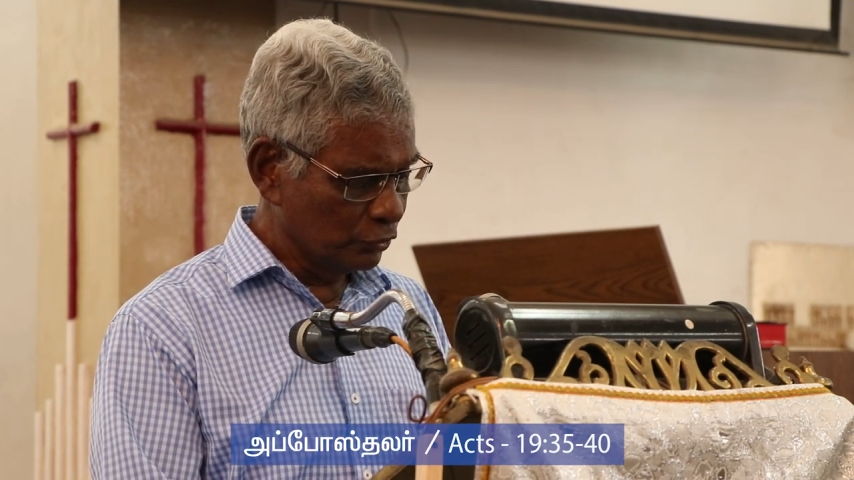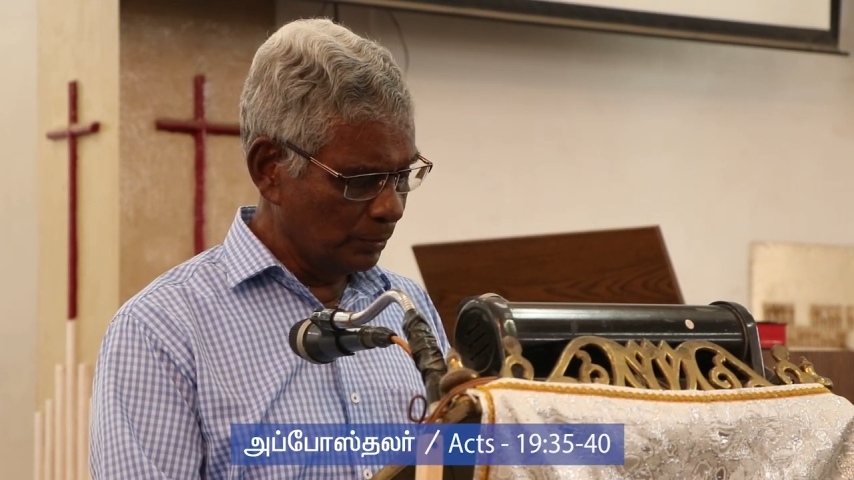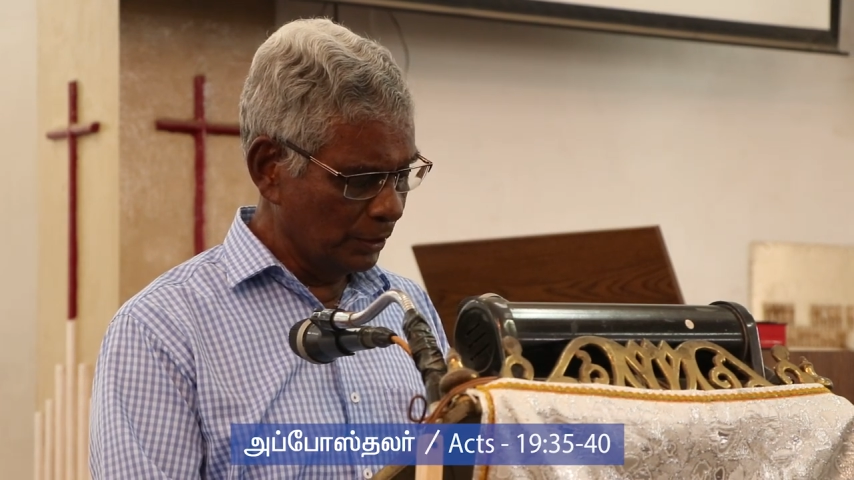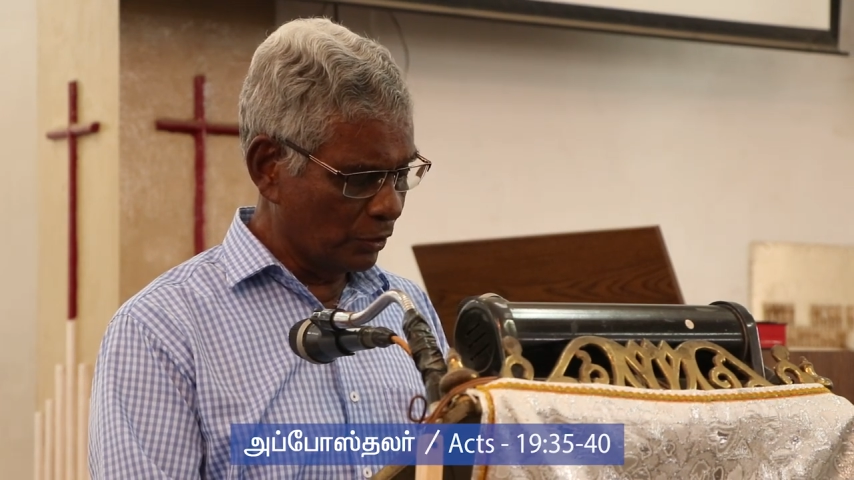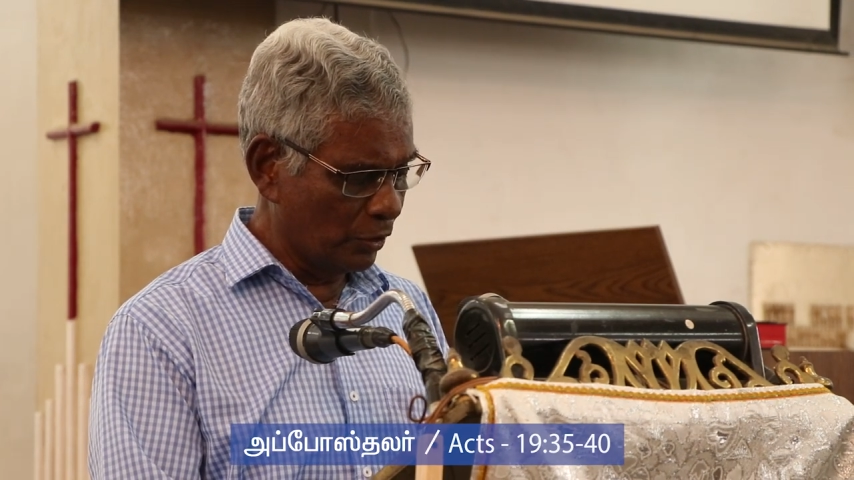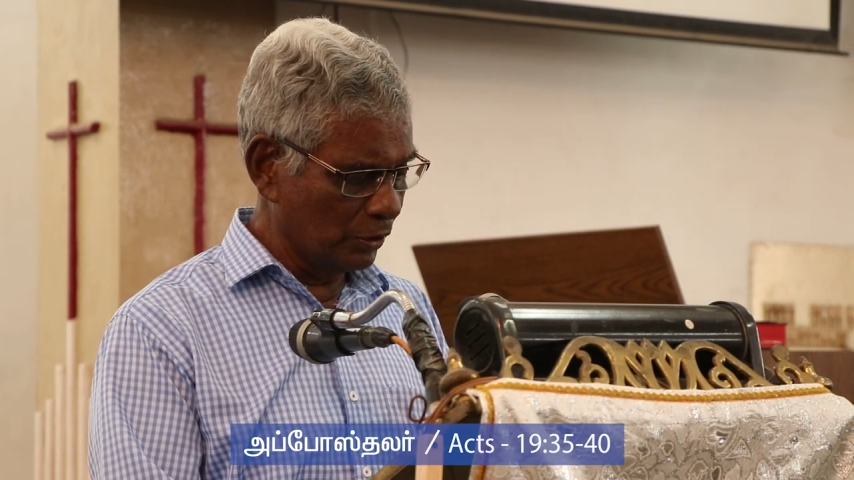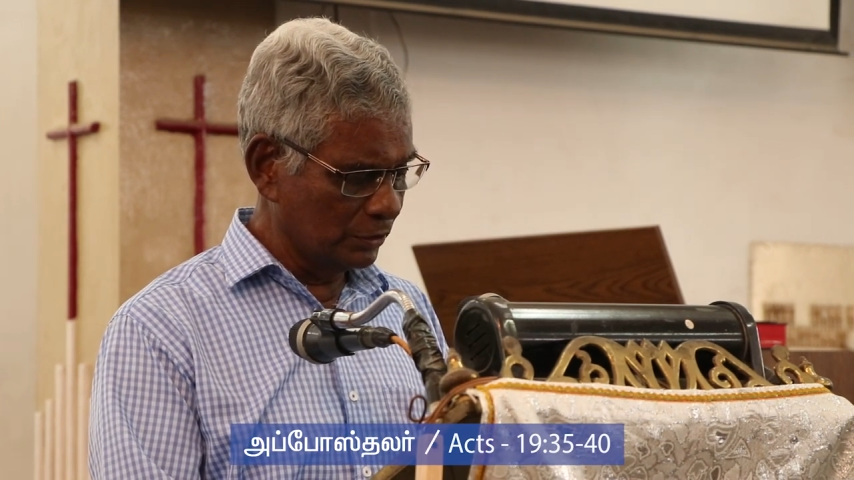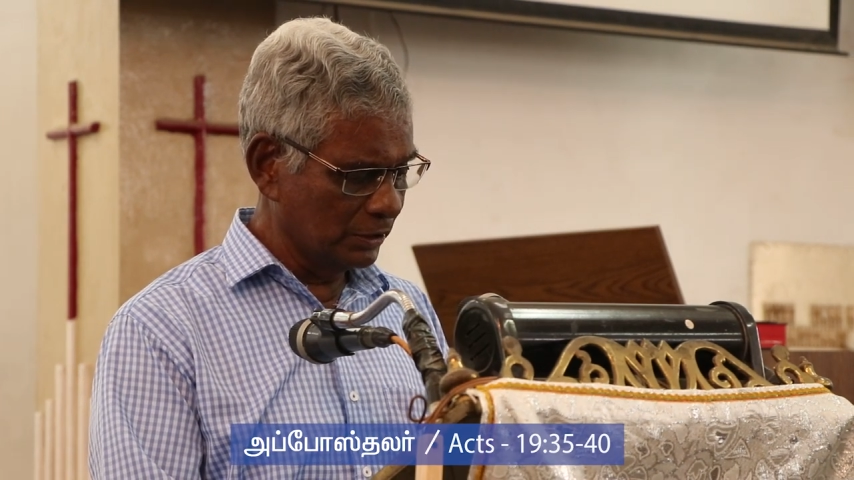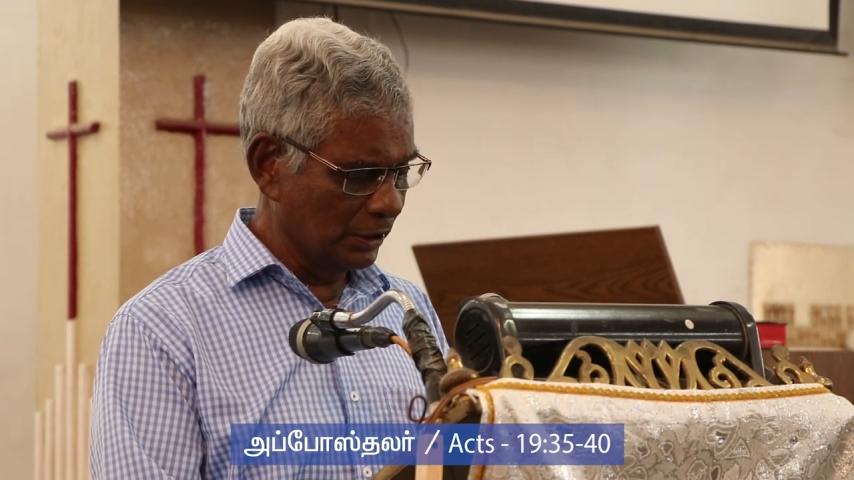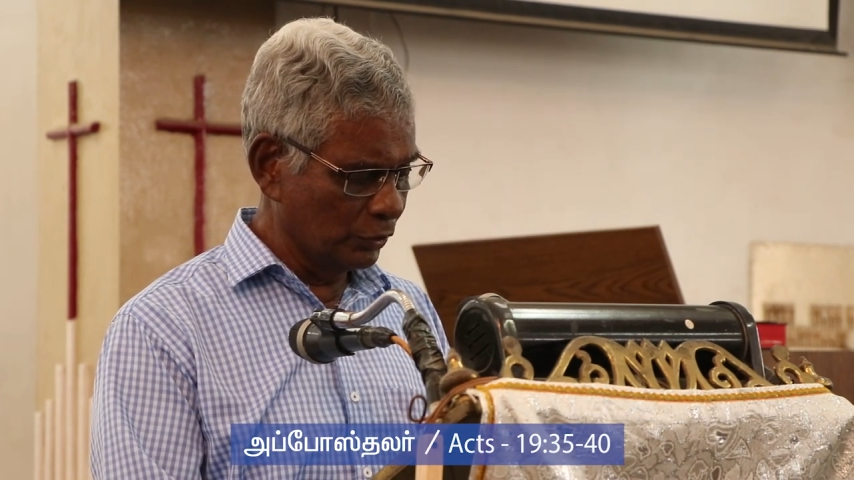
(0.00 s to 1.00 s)
to be
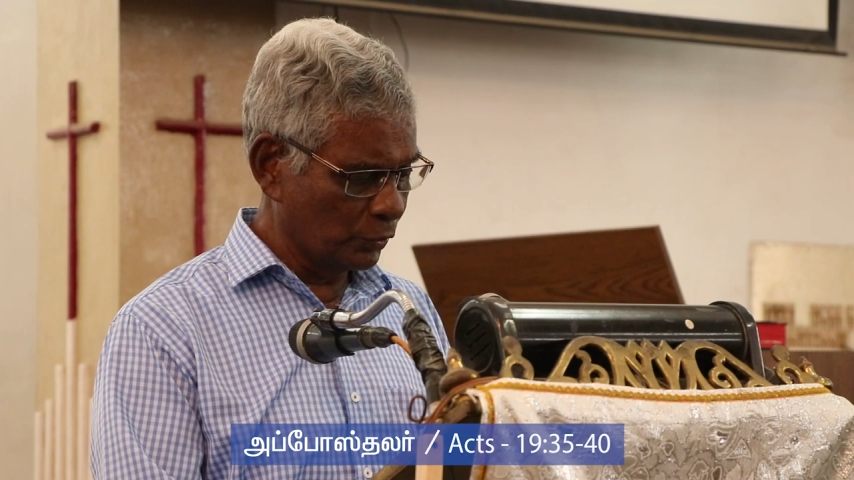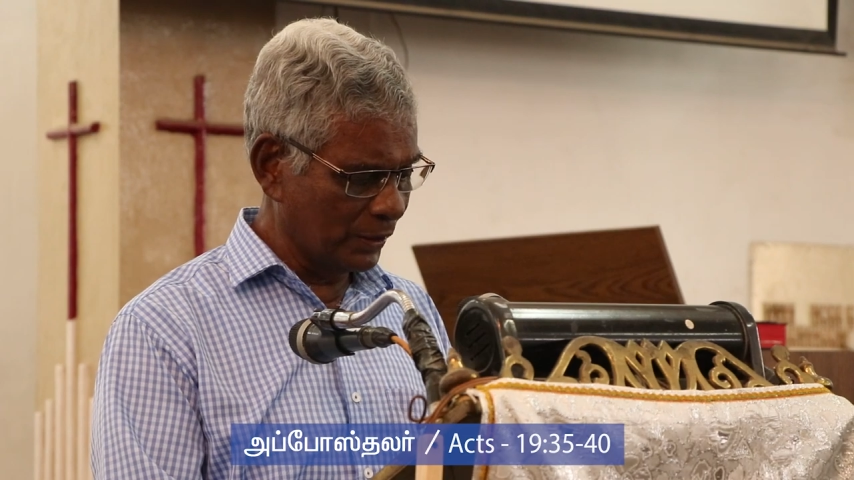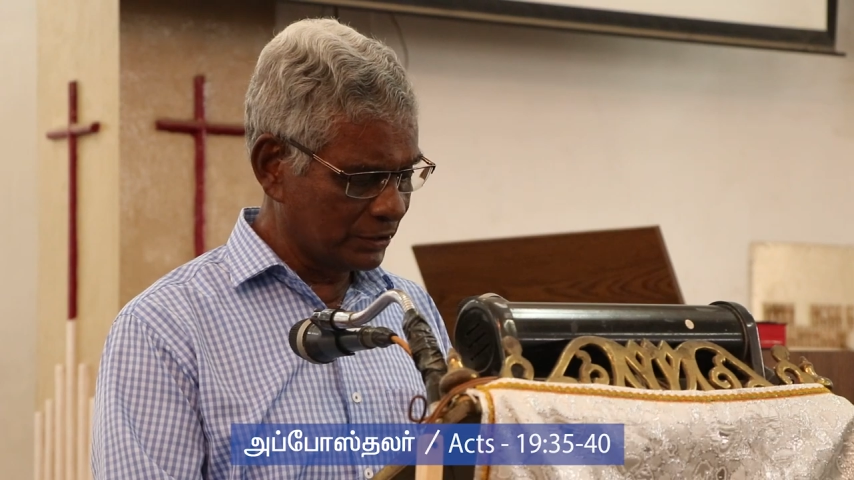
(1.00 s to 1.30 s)
called in